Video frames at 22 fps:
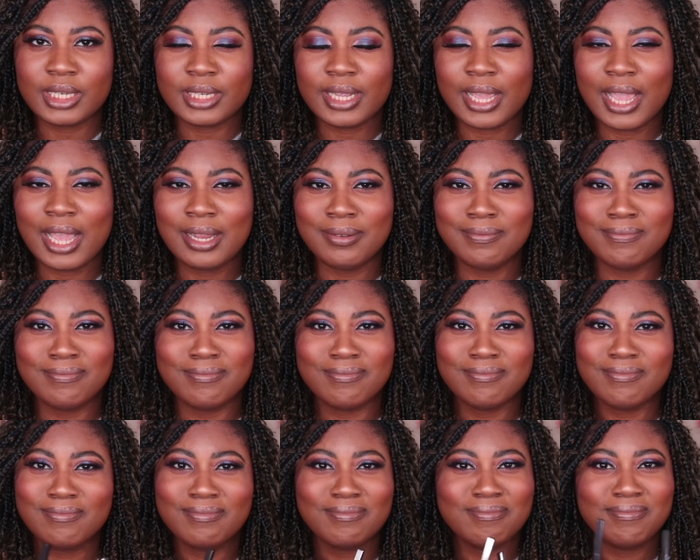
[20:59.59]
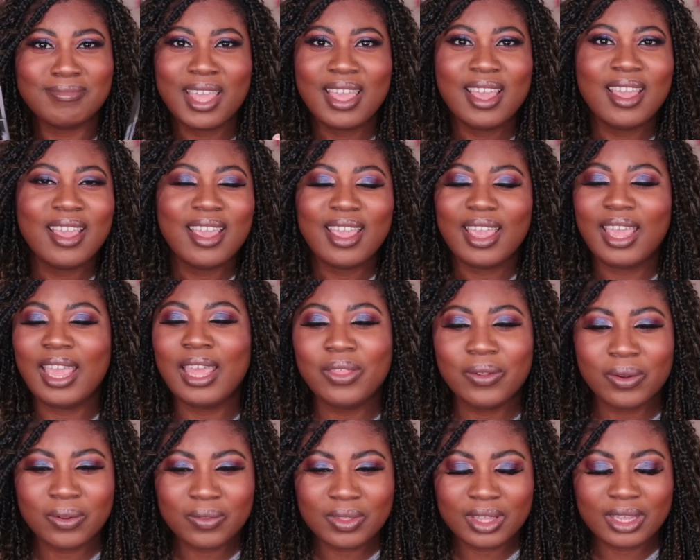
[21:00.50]
get,
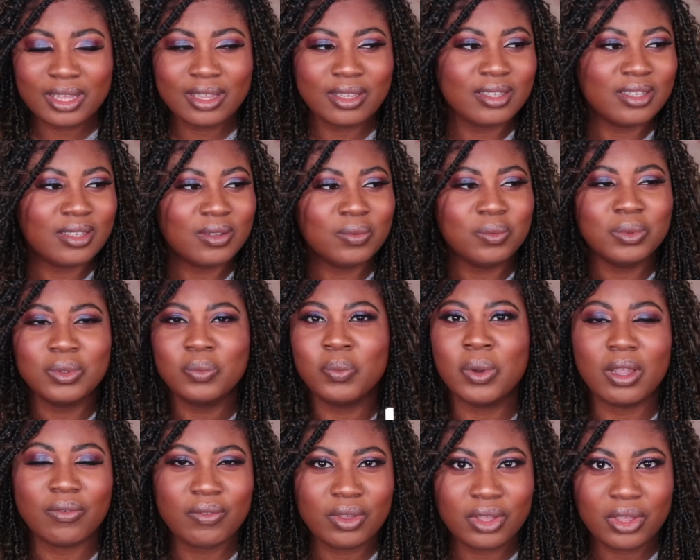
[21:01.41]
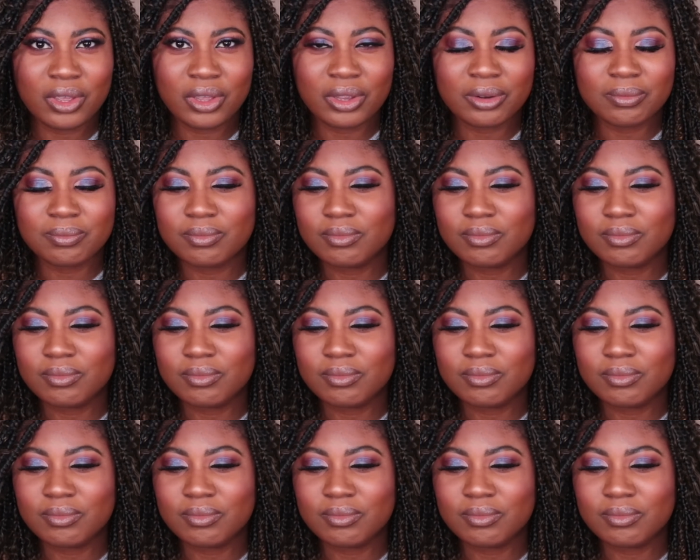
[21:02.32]
either of these would work for you.